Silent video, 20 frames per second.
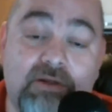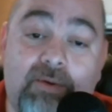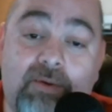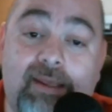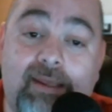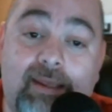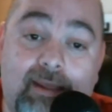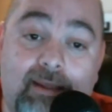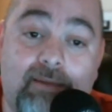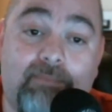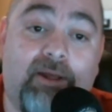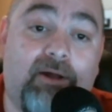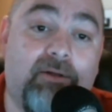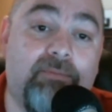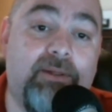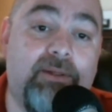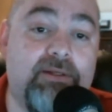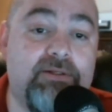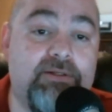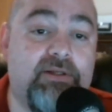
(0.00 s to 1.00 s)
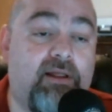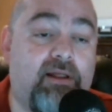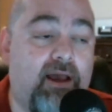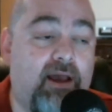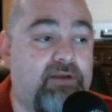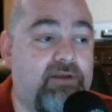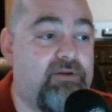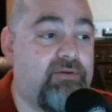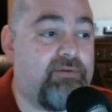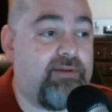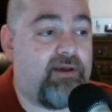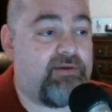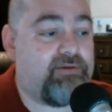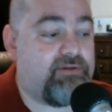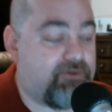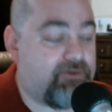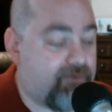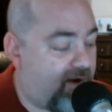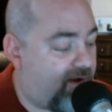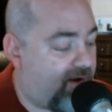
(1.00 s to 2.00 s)
So he emailed me in July of
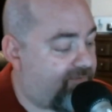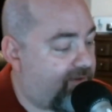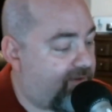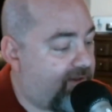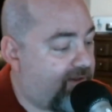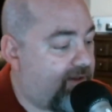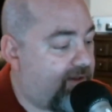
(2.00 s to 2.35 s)
2012.